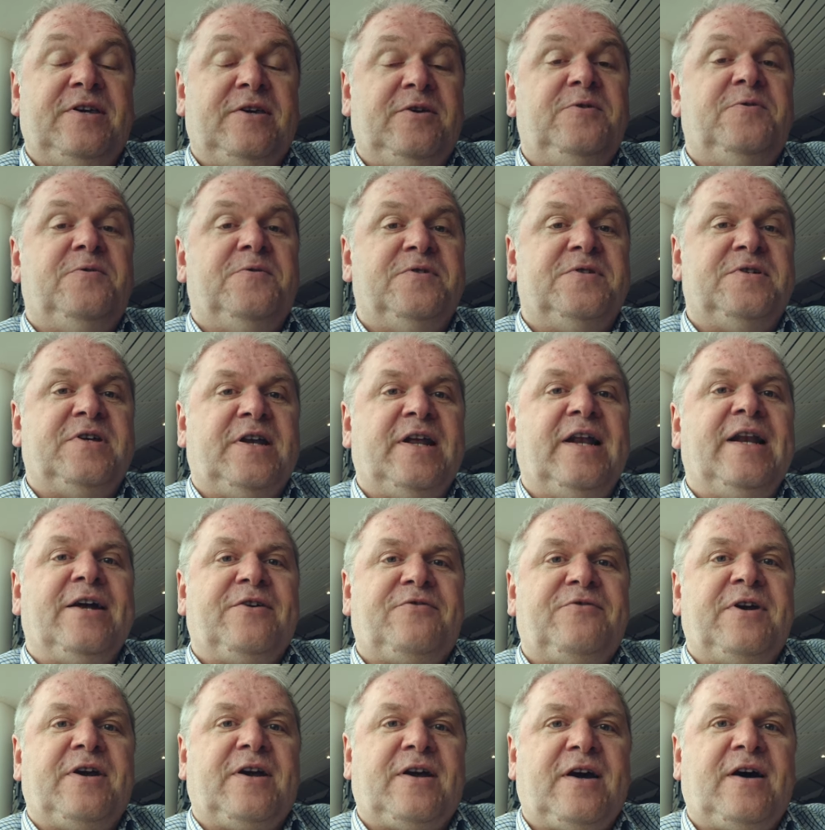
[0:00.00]
use an
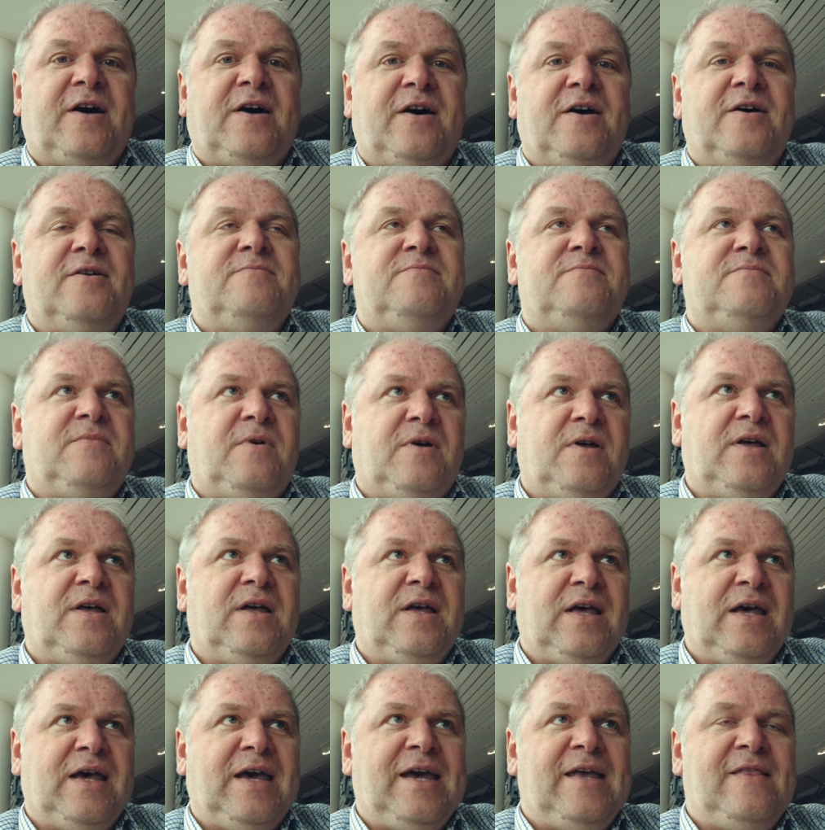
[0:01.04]
electric car
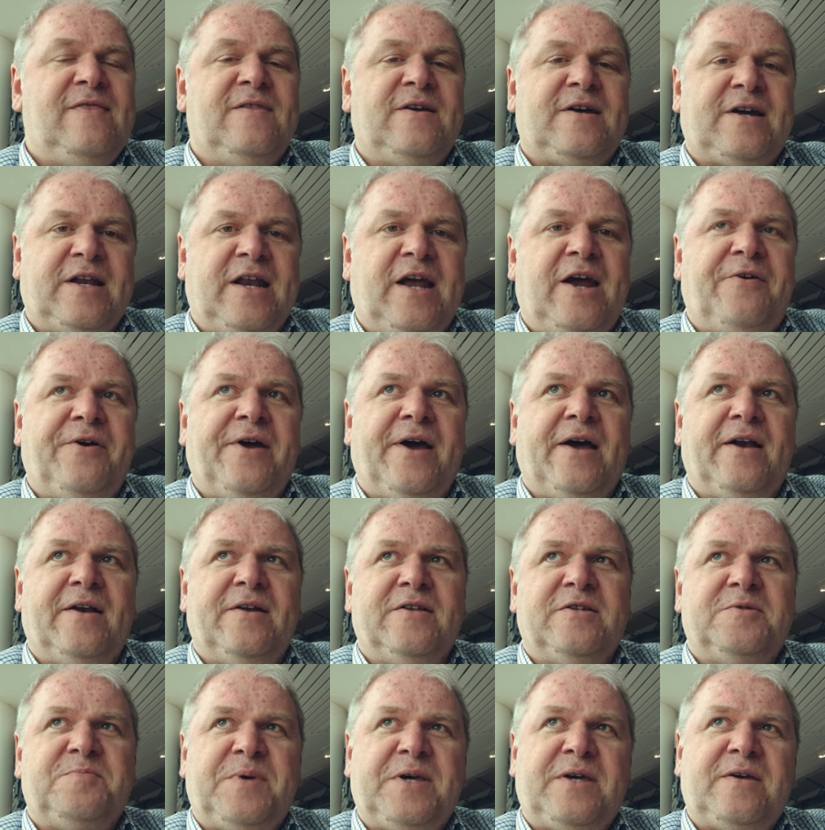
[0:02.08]
in the Canary
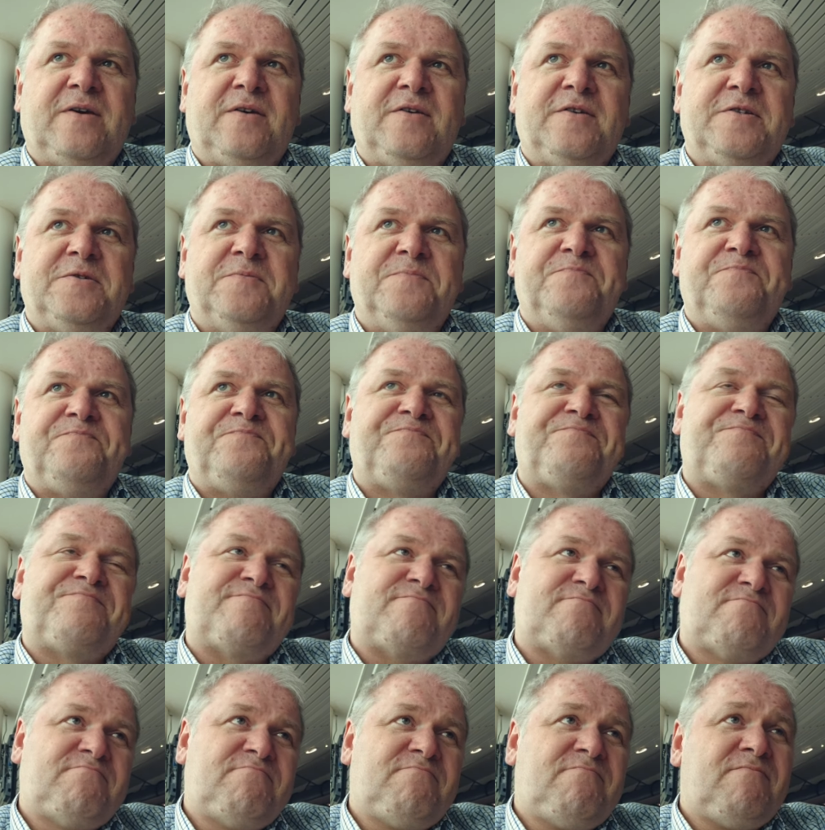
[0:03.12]
Islands? Because
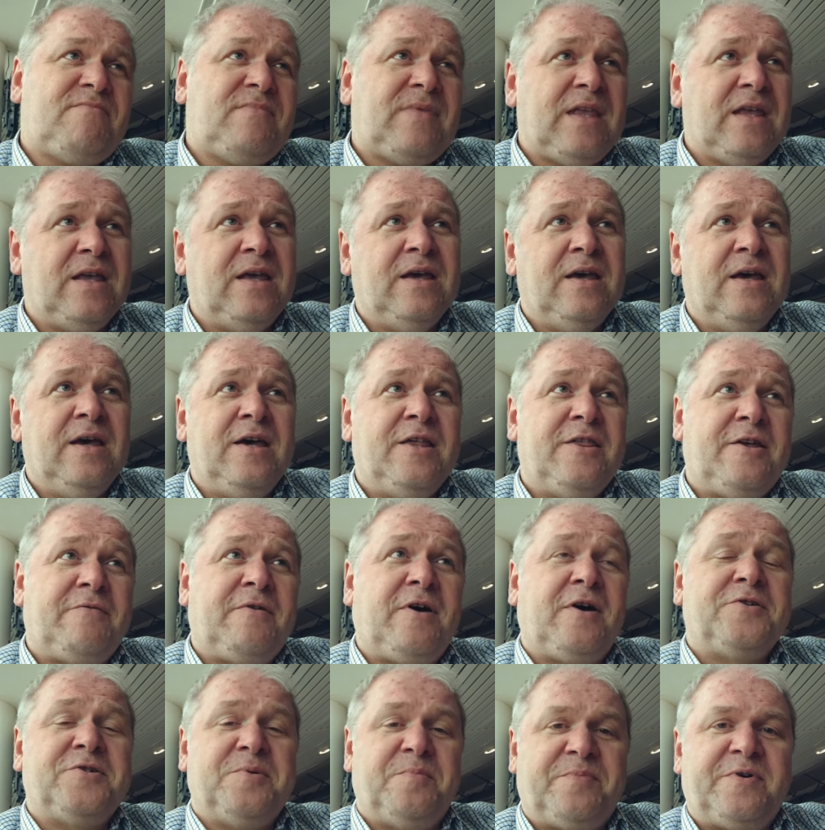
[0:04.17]
there
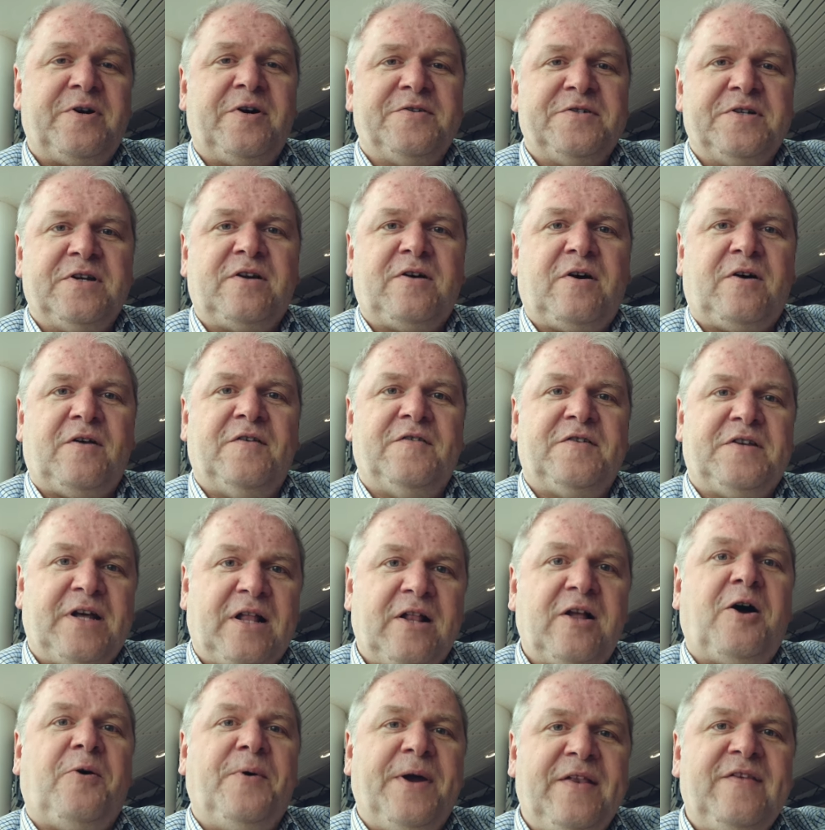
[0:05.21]
are some pros and cons, and
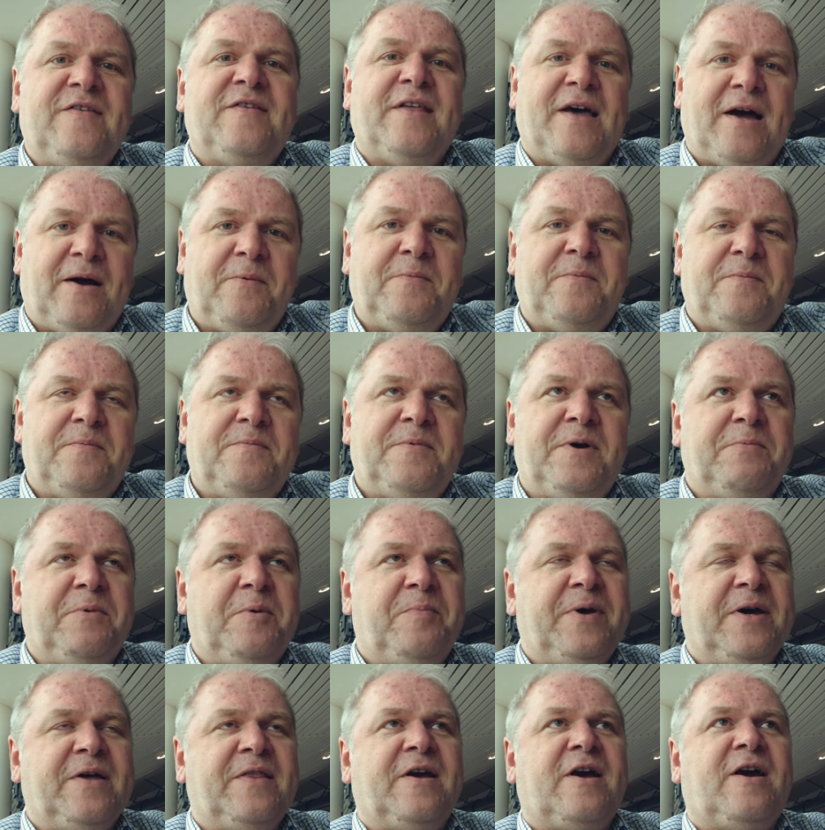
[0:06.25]
I'll go into that when we
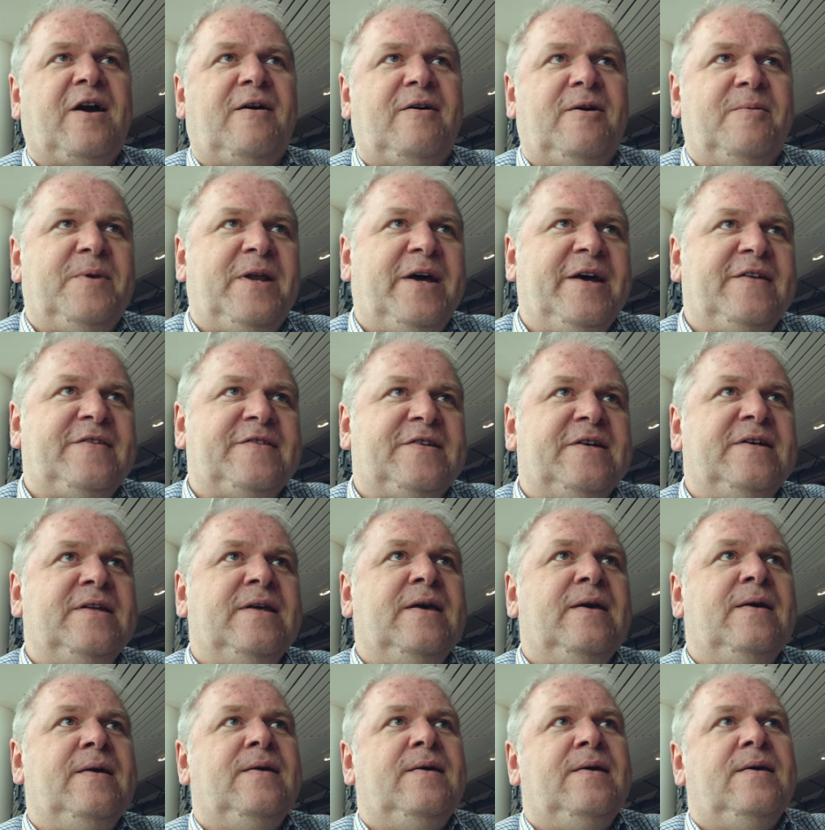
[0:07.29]
pick the car up later,
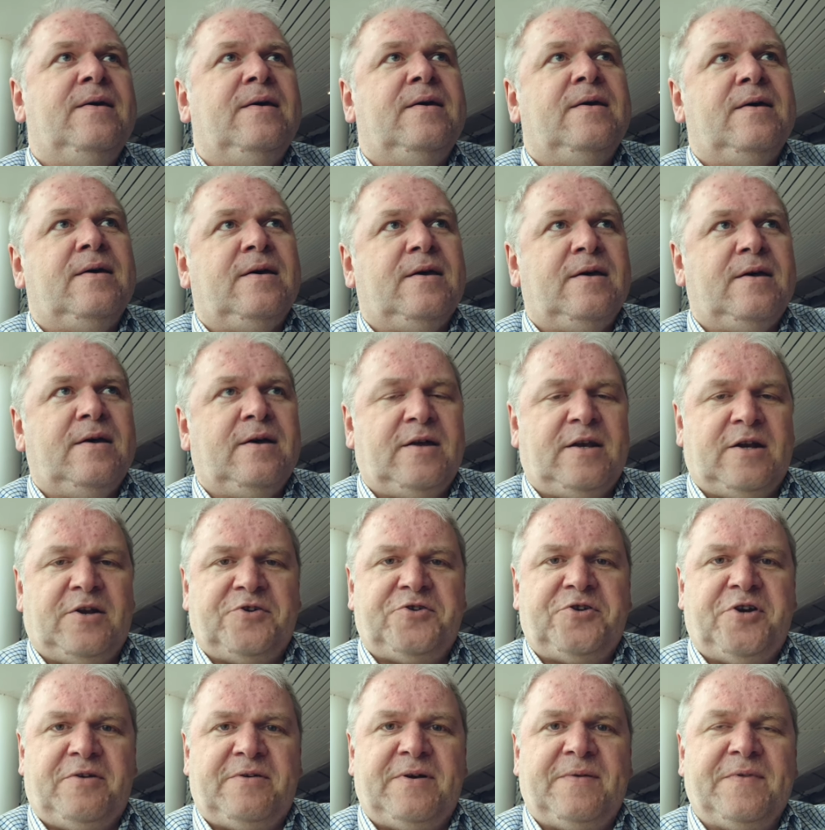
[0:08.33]
and I'll
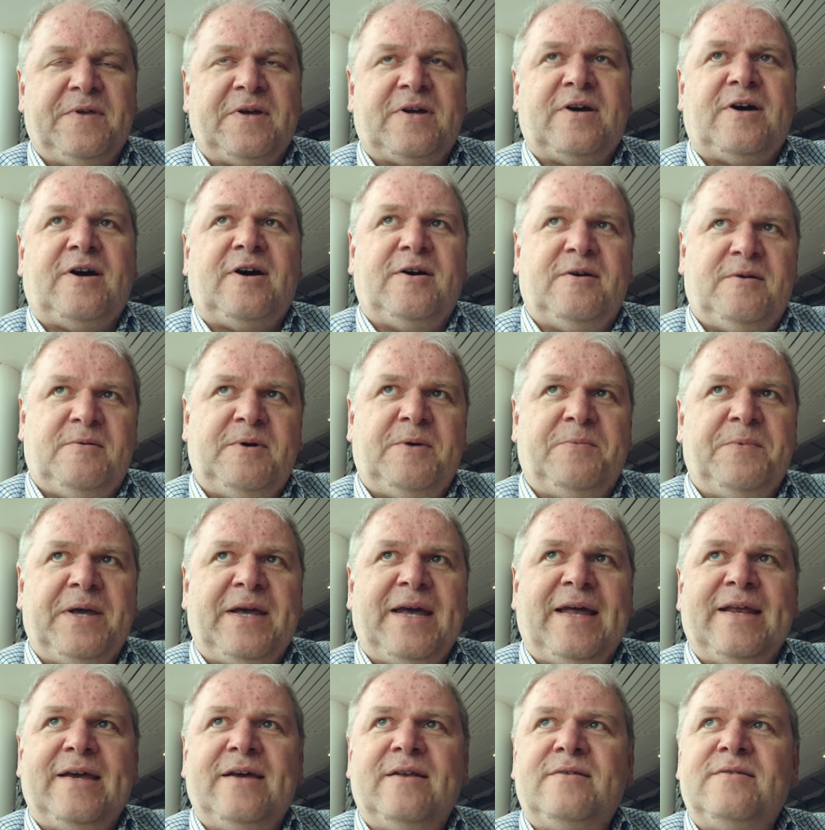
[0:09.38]
show you around the car when we
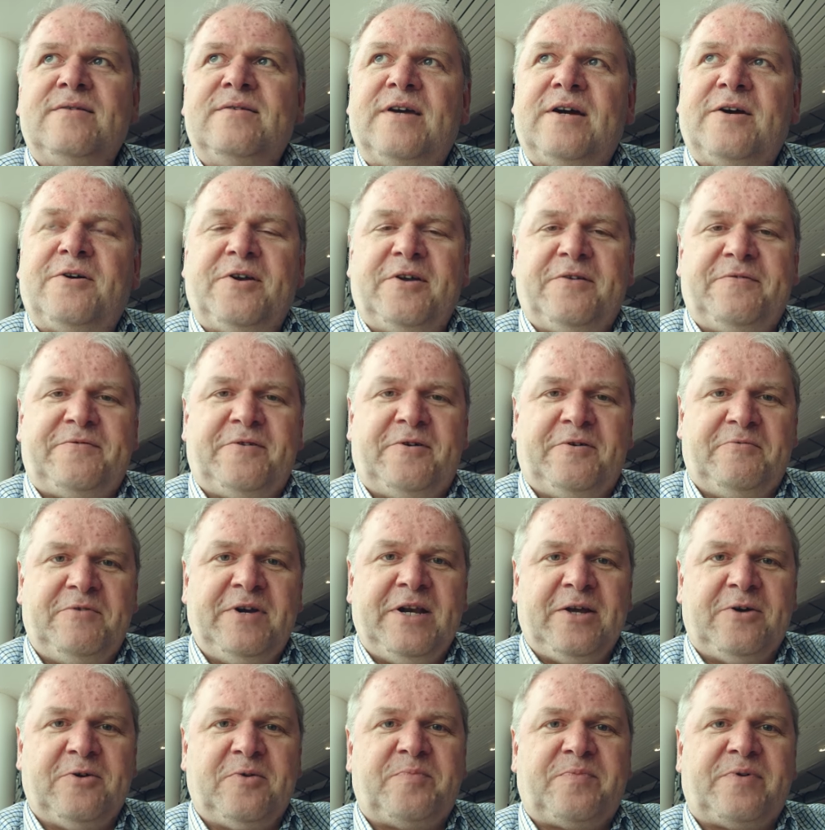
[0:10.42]
get it. I got it for a
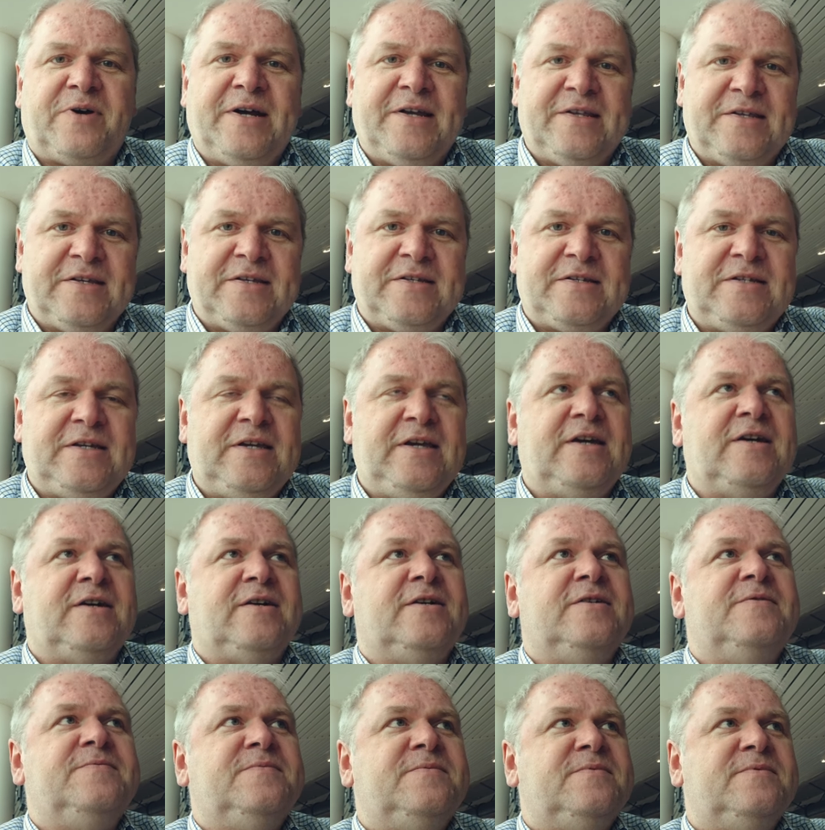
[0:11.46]
really good price at
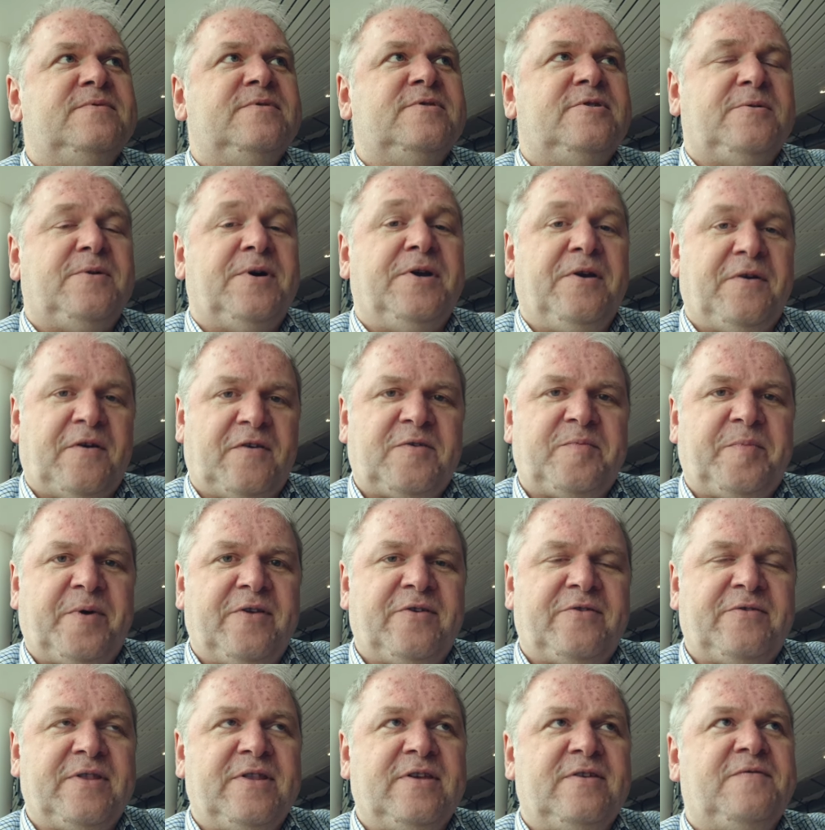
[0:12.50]
CICAR, who are not
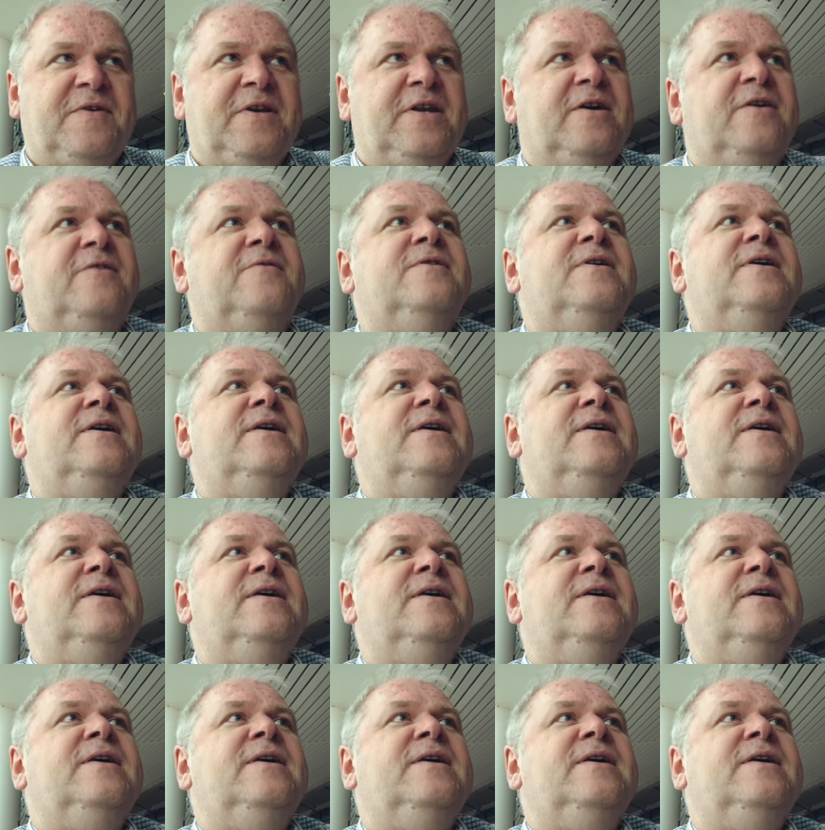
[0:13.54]
sponsoring this video.